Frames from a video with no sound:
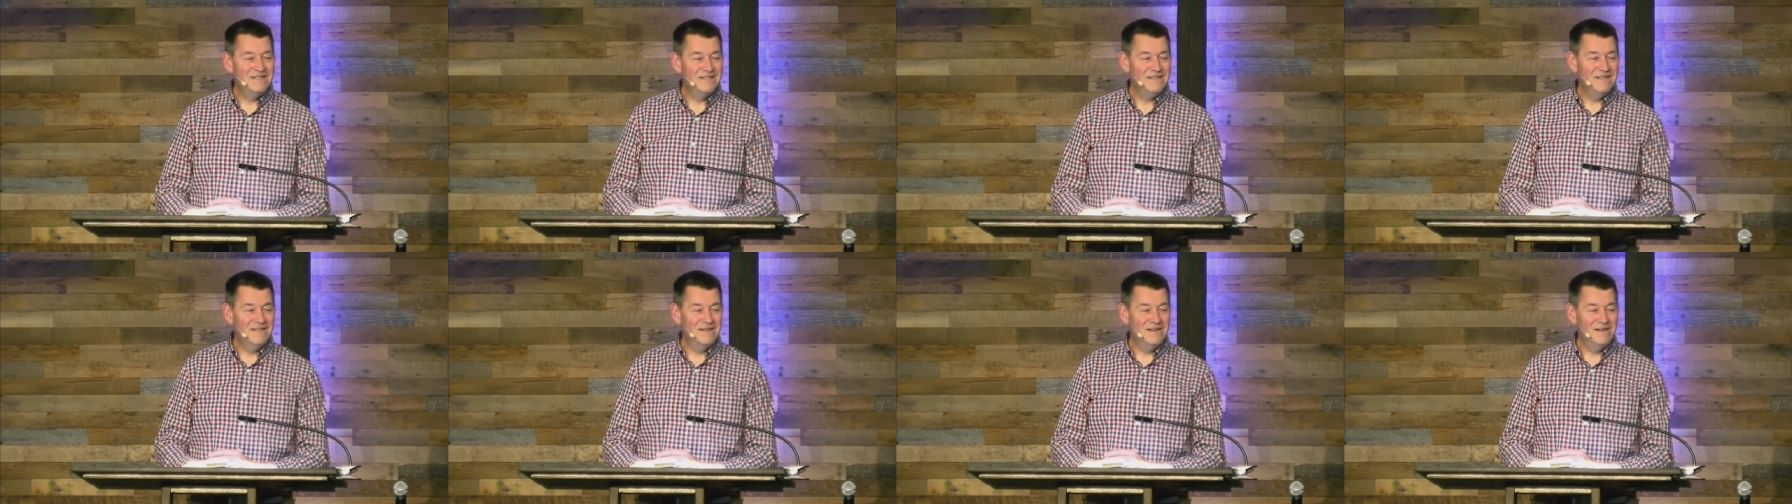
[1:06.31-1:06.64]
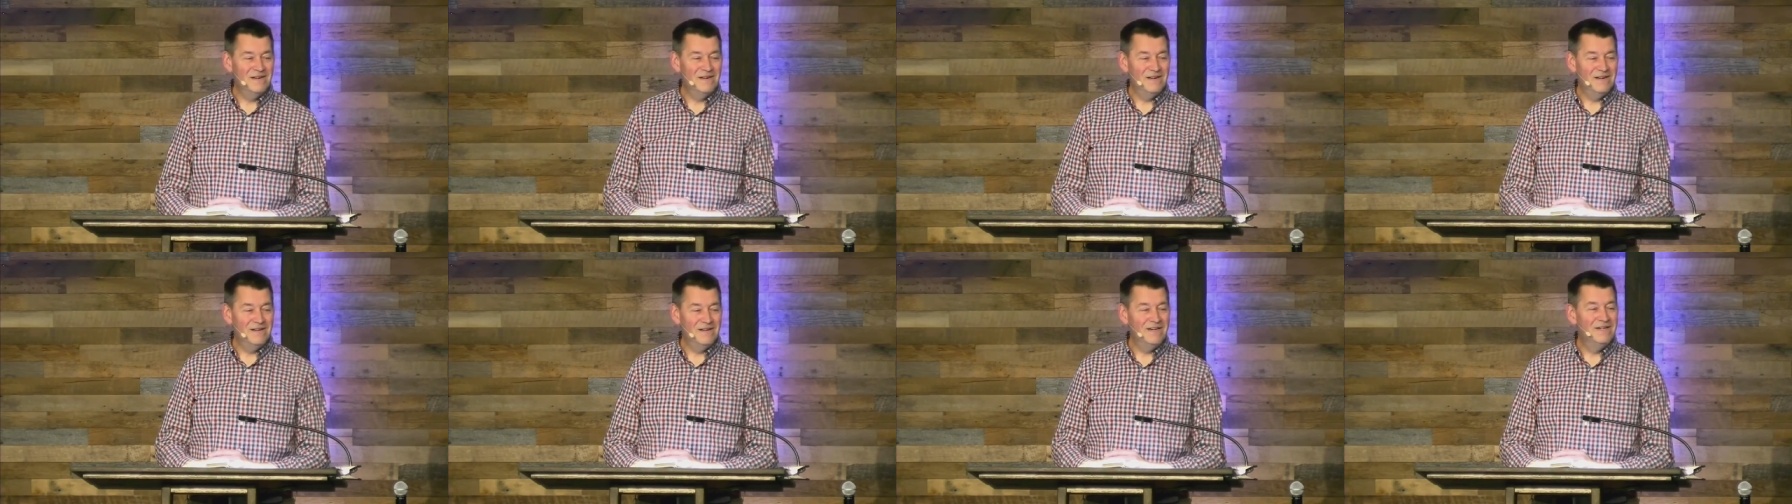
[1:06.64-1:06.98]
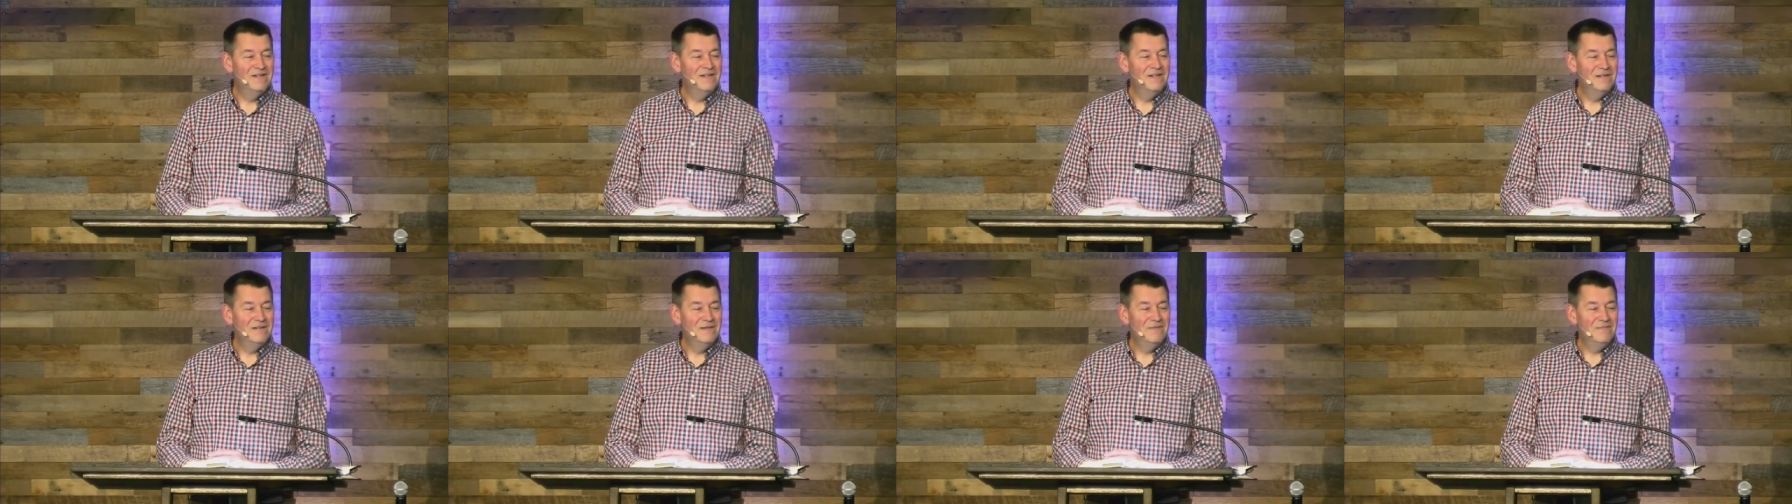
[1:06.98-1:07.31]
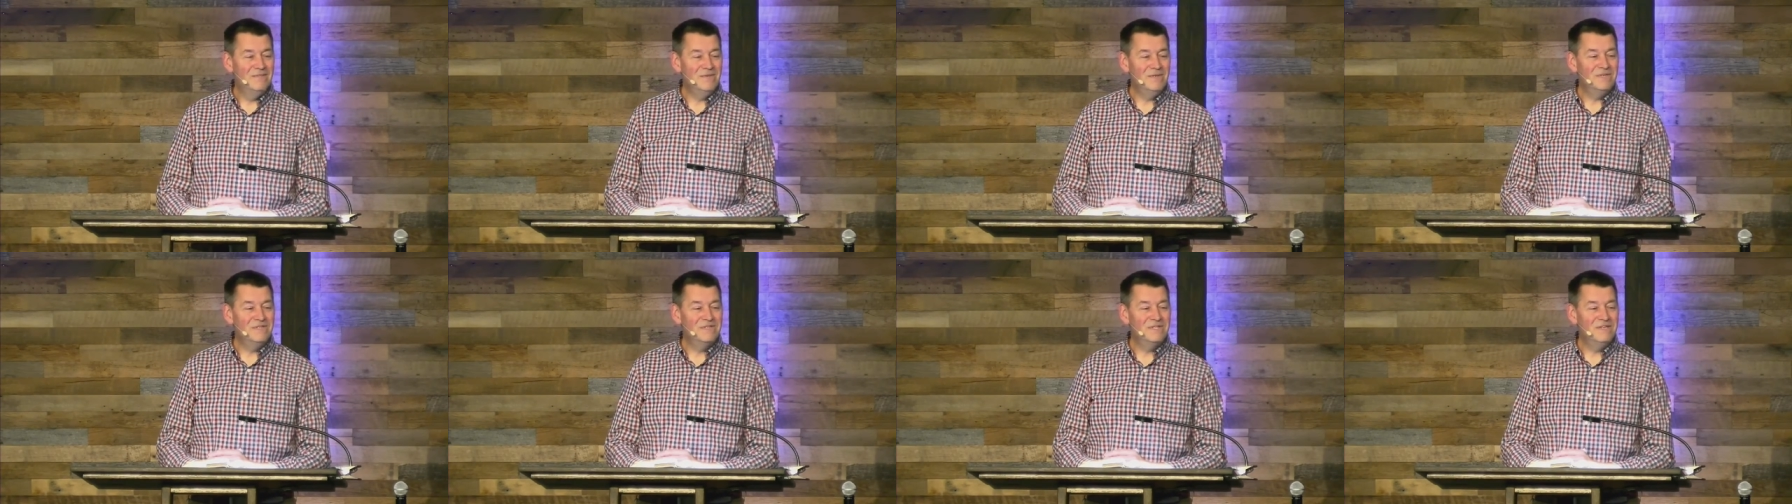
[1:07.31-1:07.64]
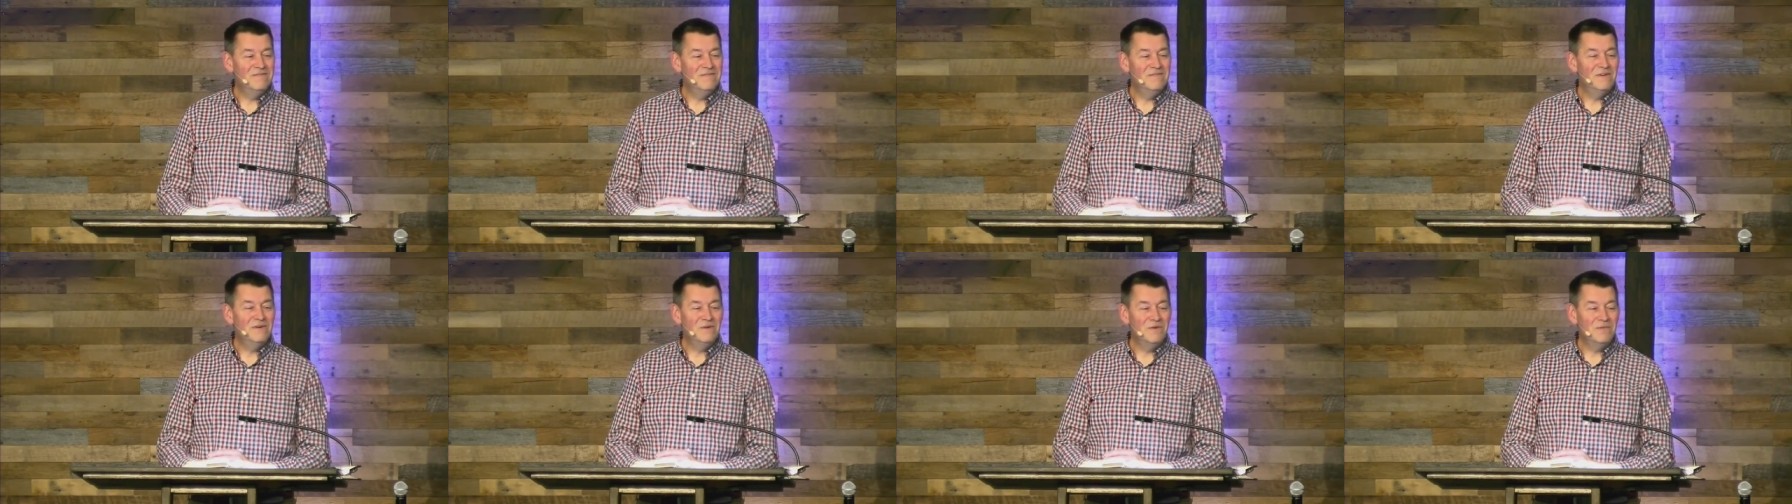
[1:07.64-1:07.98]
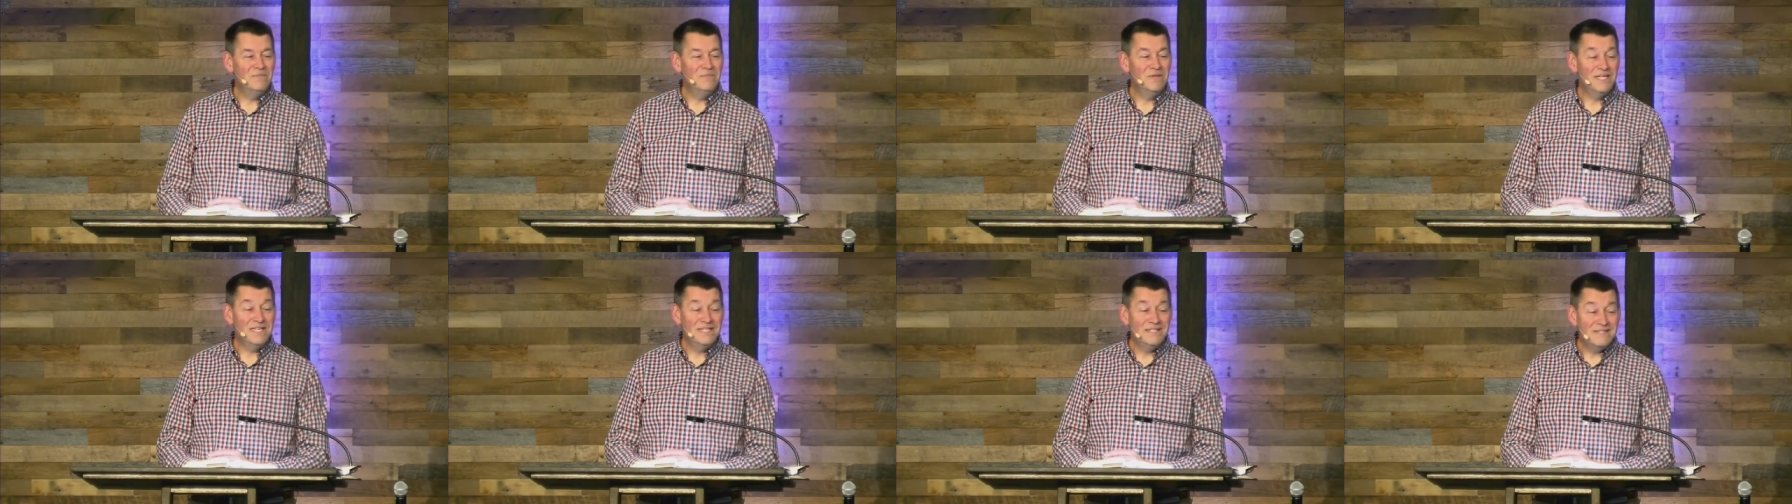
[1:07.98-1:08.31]
in our most difficult
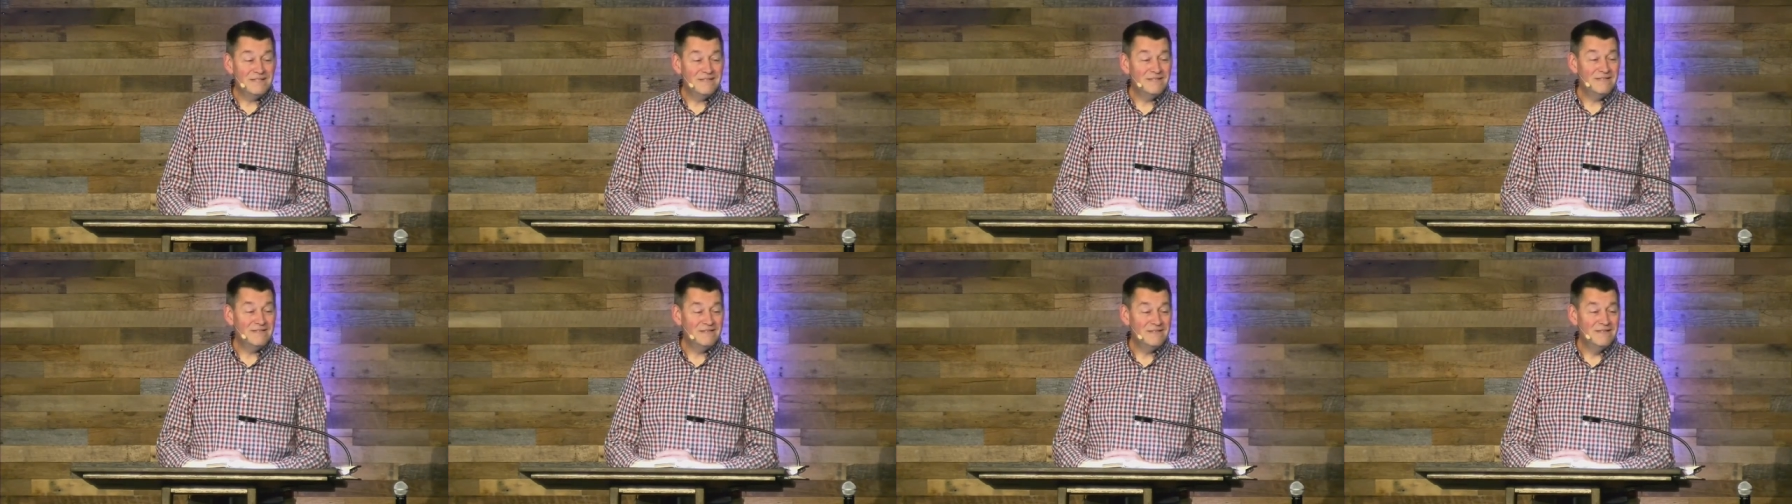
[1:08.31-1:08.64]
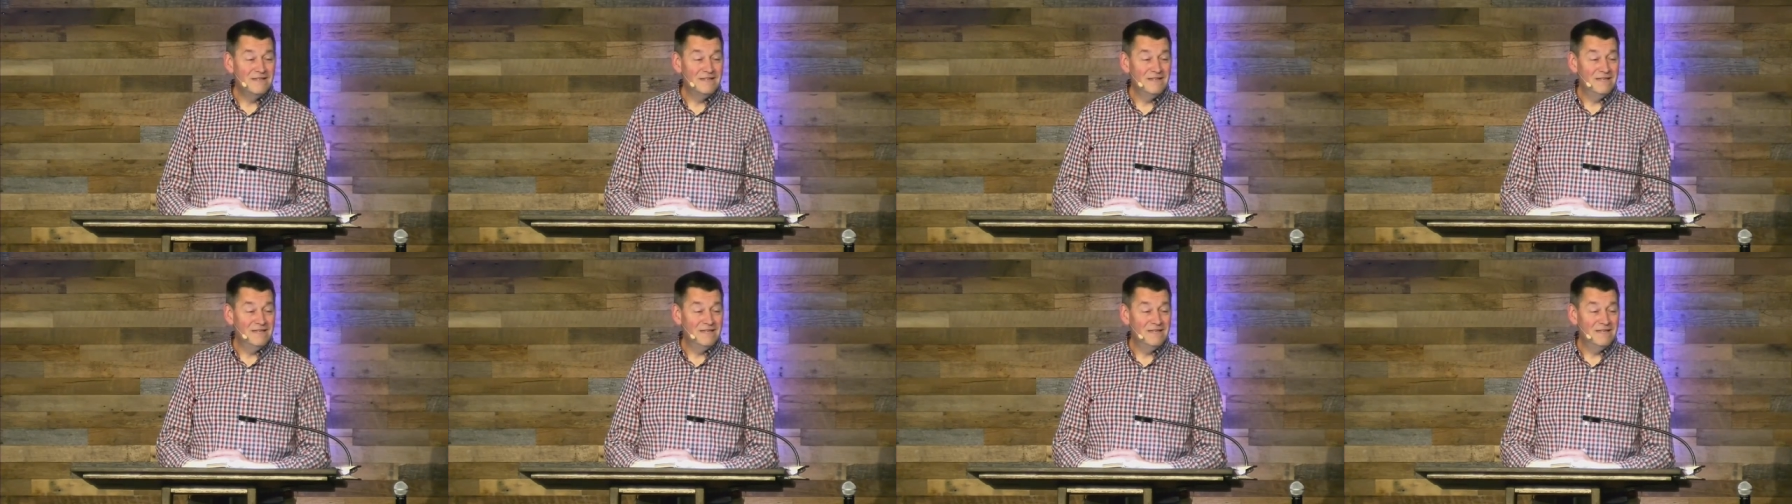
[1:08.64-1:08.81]
places,